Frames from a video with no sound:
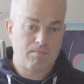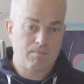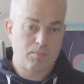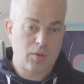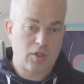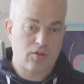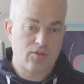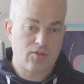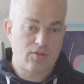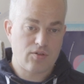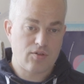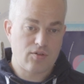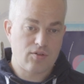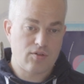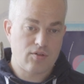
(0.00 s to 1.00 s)

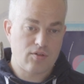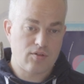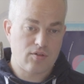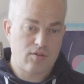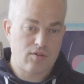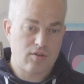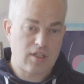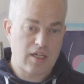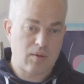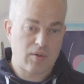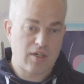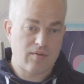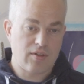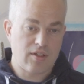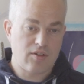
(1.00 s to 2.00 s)
because
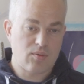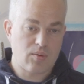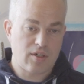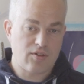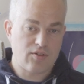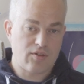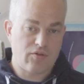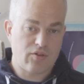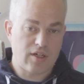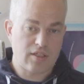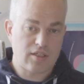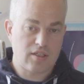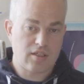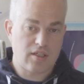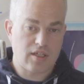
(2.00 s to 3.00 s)
whenever this one is
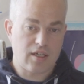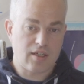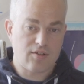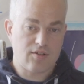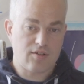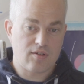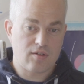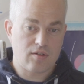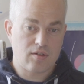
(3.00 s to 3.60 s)
refreshed, I guess.